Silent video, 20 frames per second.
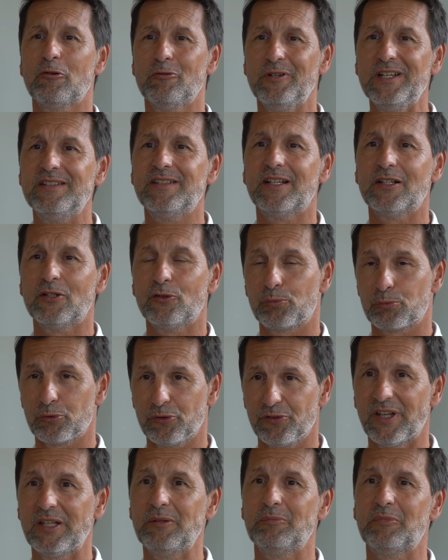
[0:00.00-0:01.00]
retailers
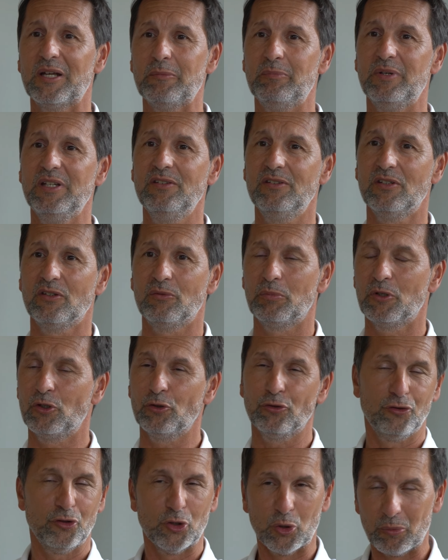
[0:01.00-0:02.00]
present my pieces
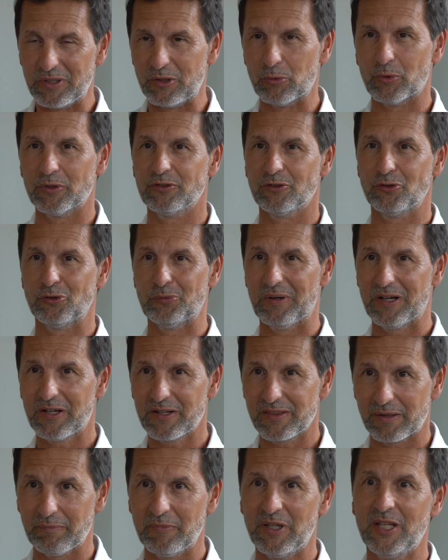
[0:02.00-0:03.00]
because nobody wanted to buy
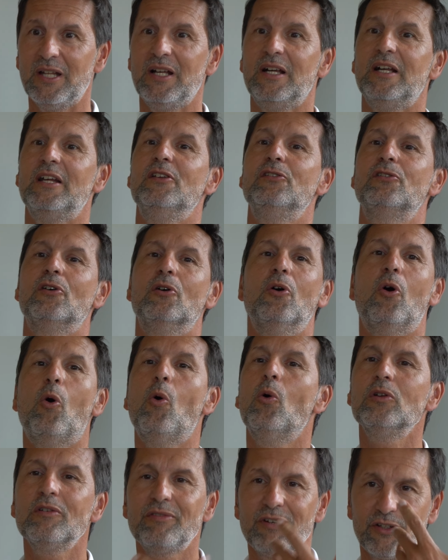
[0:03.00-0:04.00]
them. So
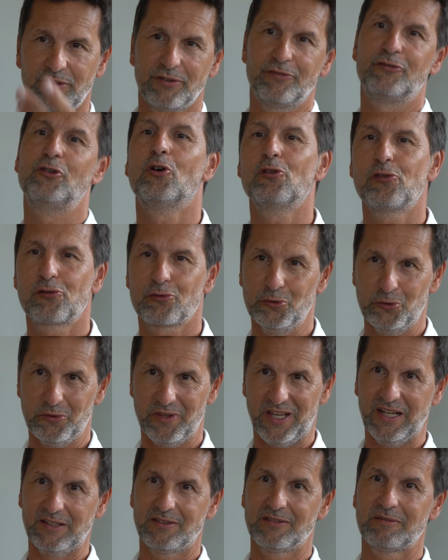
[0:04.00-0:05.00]
all of us have gone through
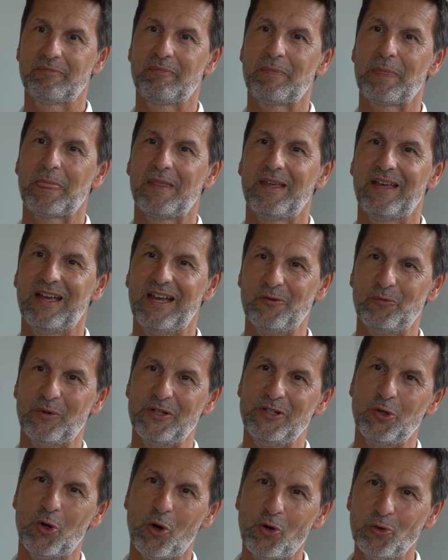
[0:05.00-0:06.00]
that. And when
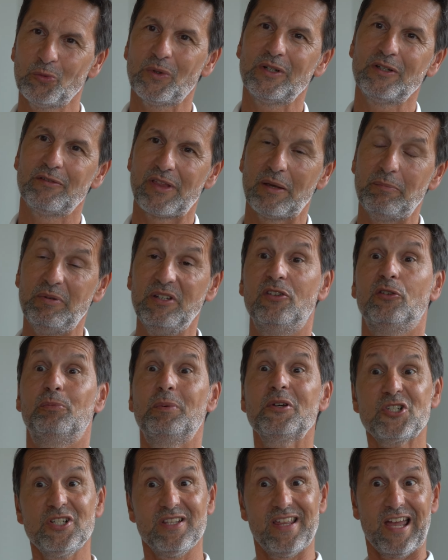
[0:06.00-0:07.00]
you own one of their pieces,
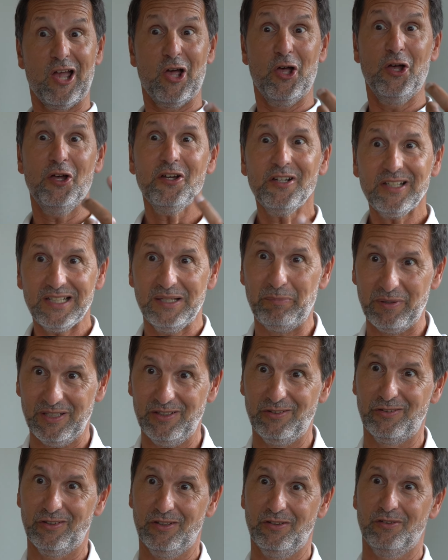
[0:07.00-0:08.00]
especially their early
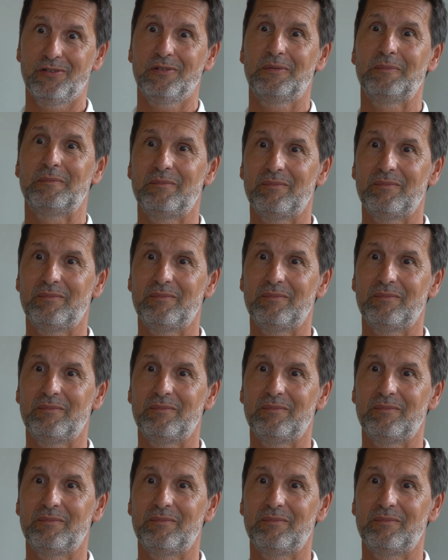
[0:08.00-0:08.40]
pieces,